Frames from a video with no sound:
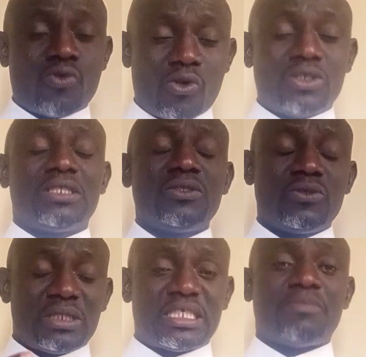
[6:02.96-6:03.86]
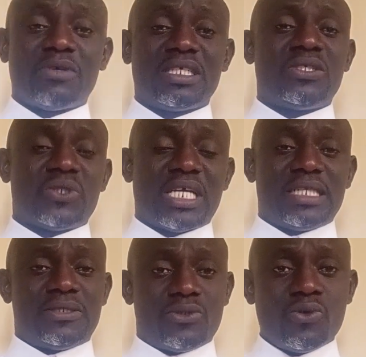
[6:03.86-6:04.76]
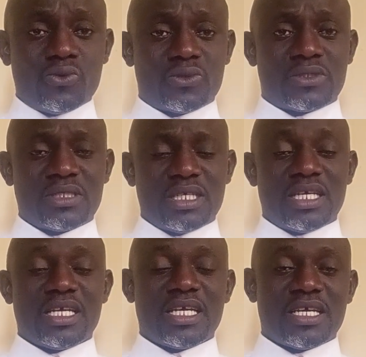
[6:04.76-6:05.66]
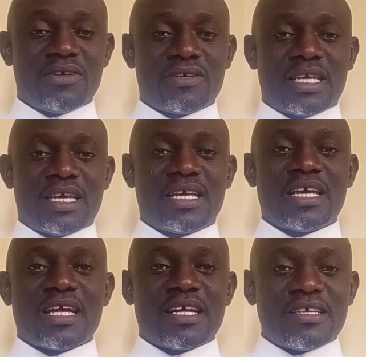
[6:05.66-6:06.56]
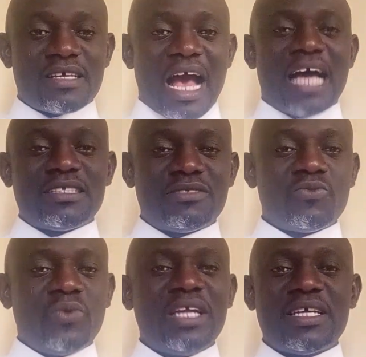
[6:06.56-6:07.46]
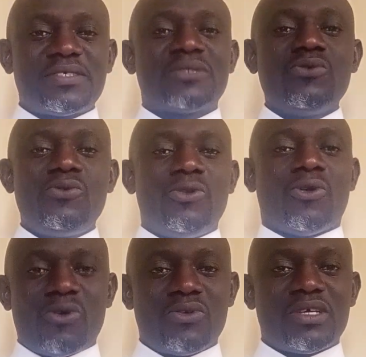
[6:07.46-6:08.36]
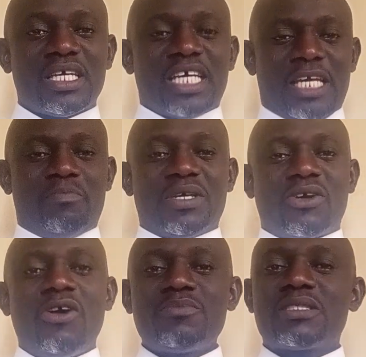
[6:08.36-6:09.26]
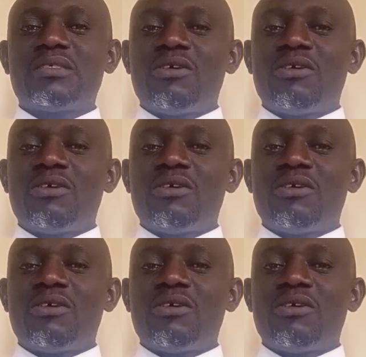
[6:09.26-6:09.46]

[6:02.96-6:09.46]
will continue to step on each other's toes. Okay? And when there is no law, it becomes